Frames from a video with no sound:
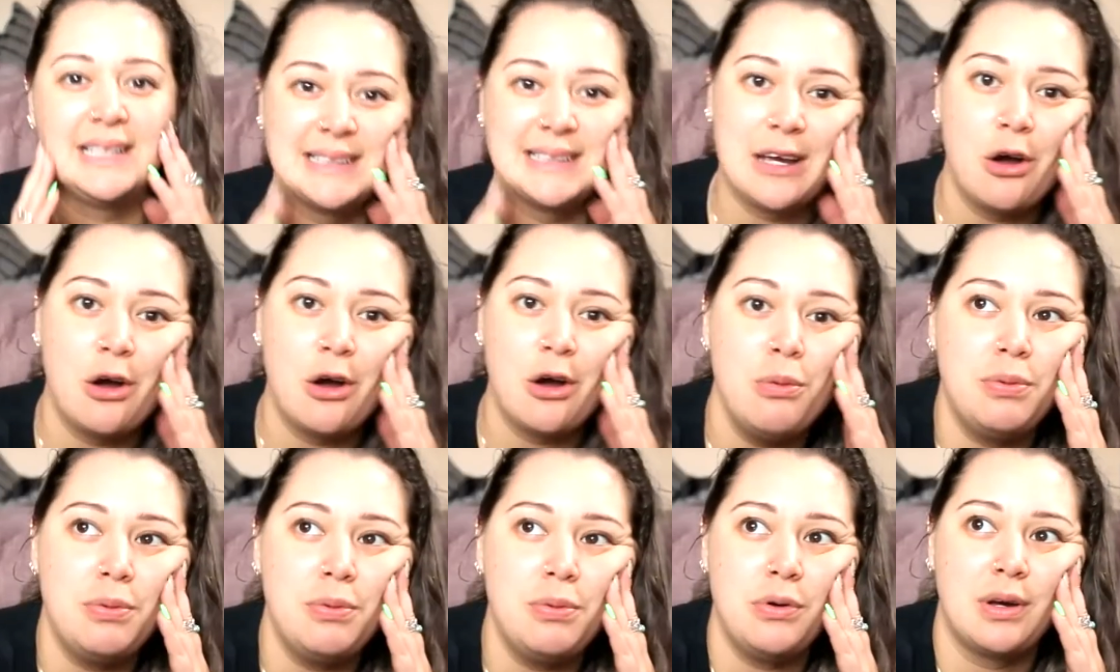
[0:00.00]
I
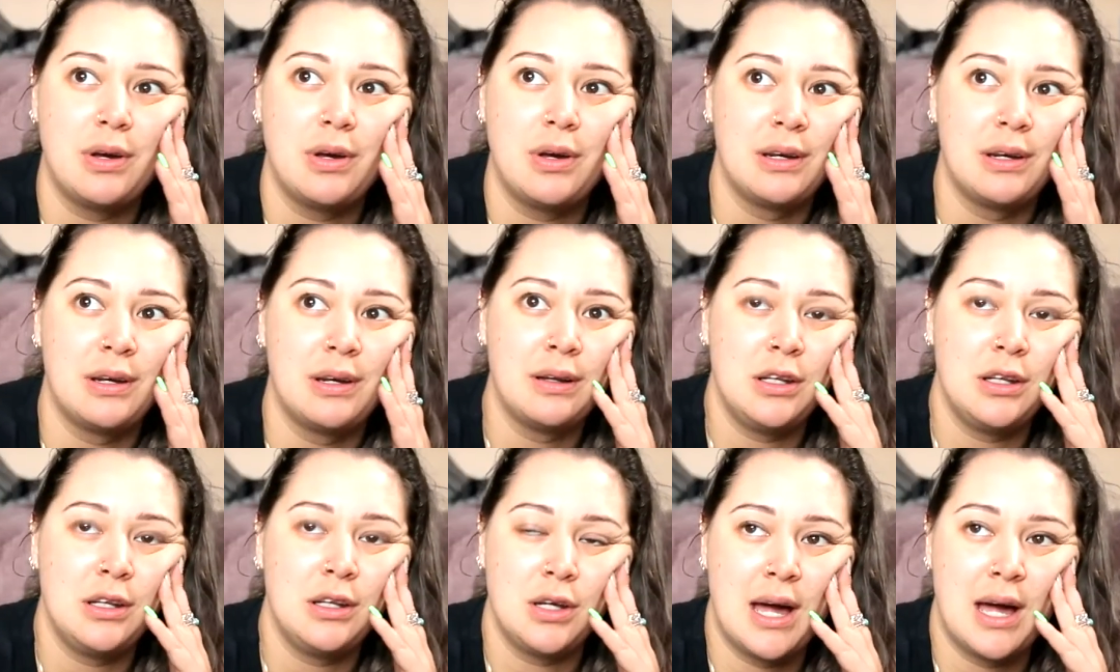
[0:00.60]
hope you can
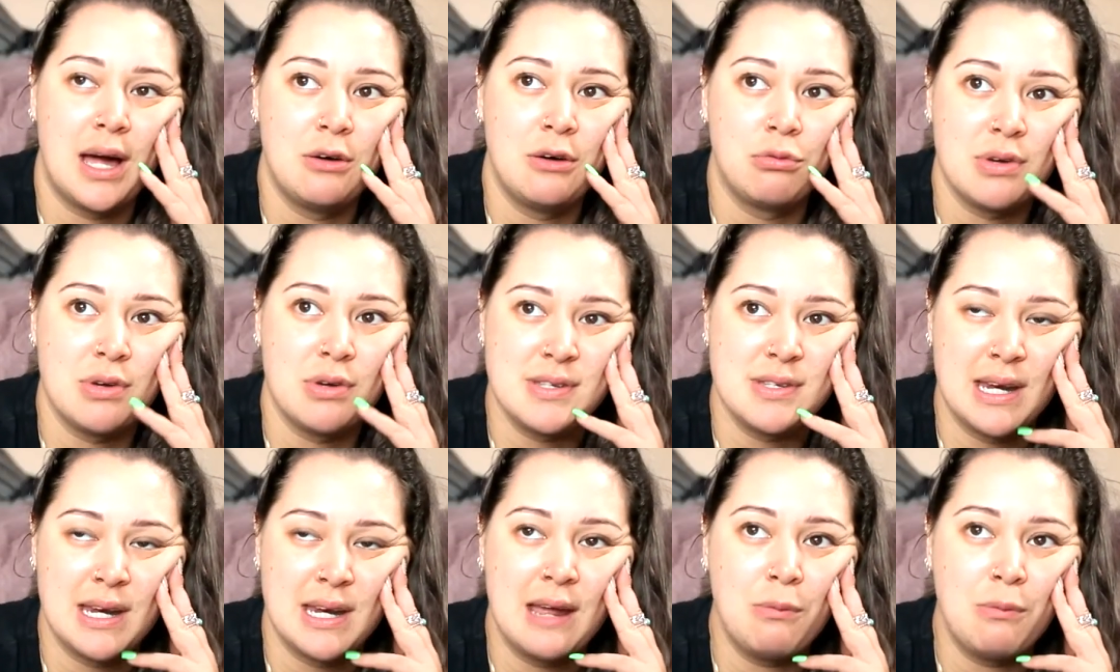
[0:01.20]
kind of
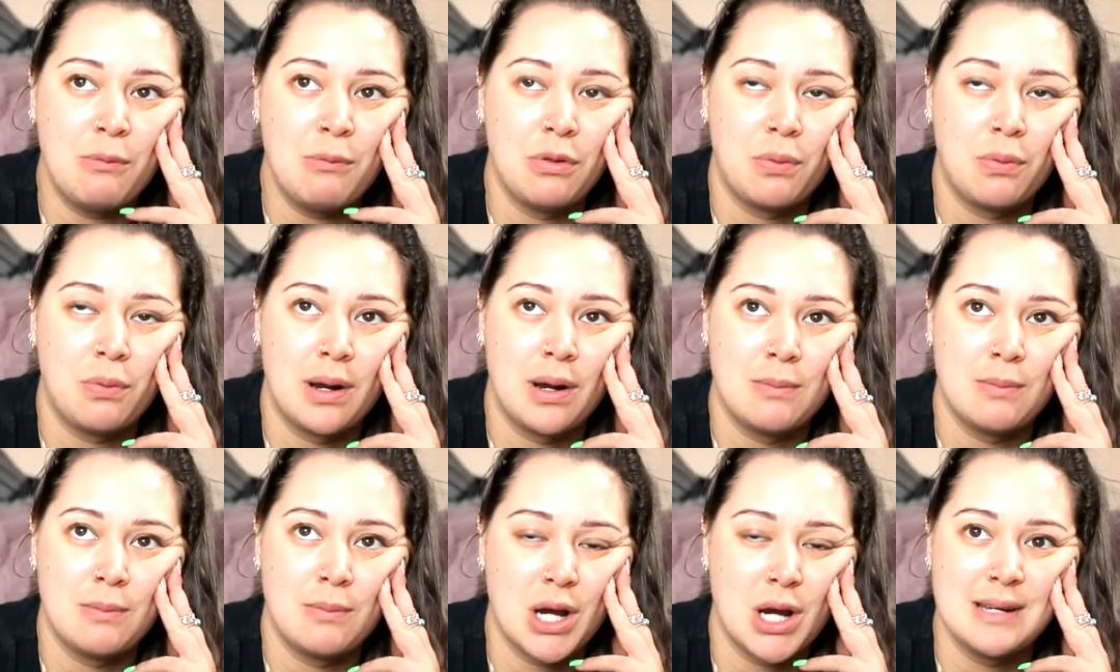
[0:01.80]
resonate with what I'm
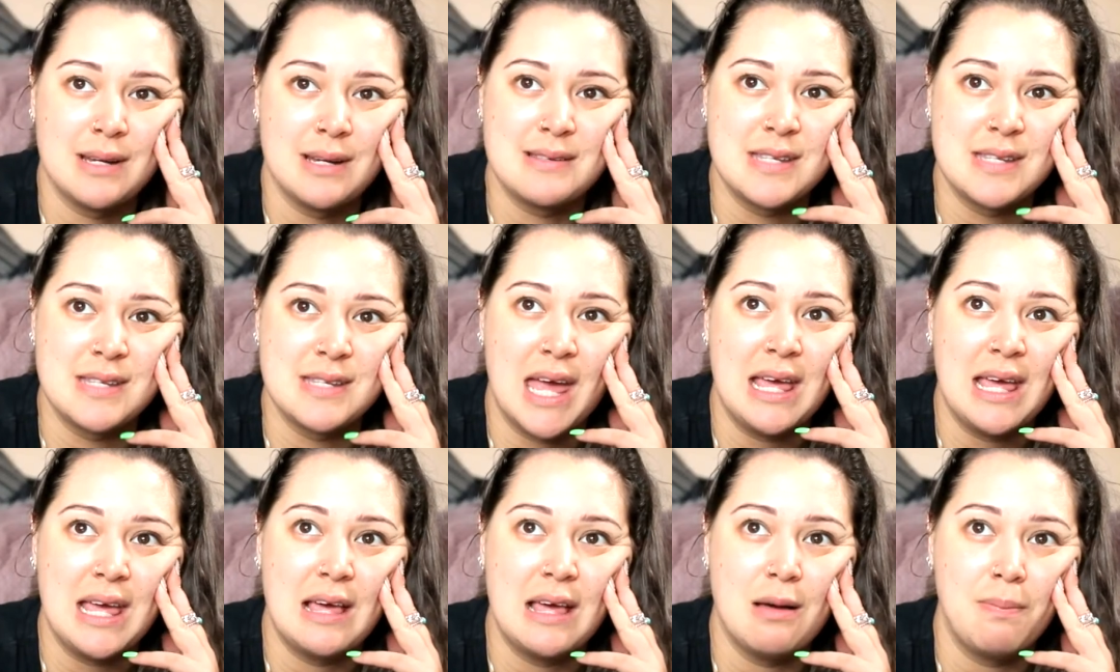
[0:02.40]
trying to say
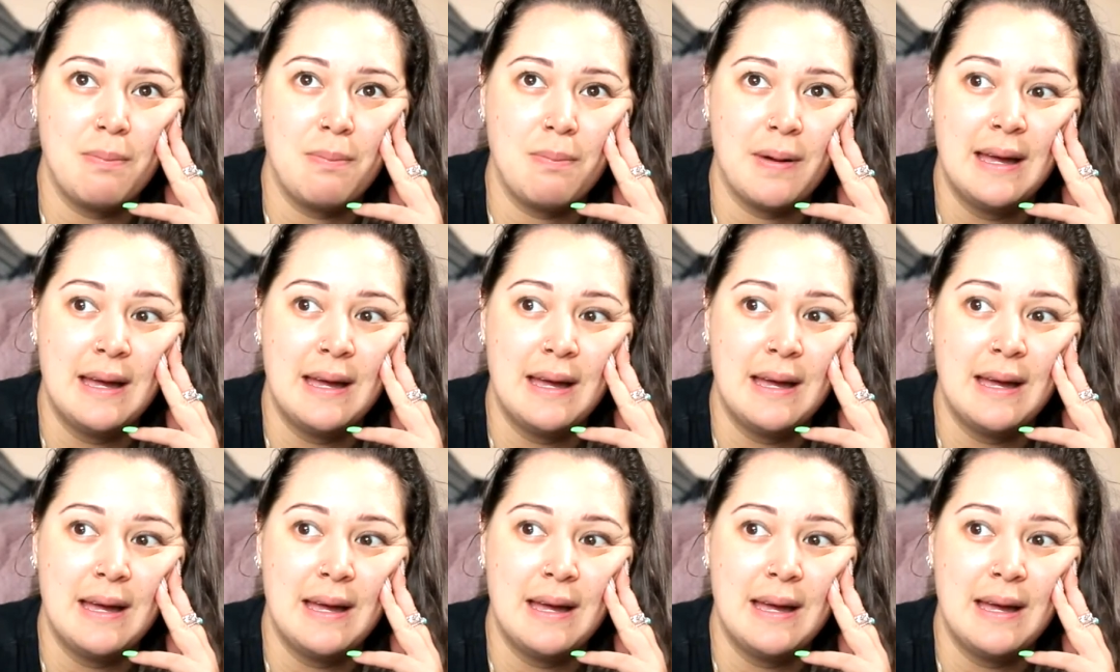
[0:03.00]
here. But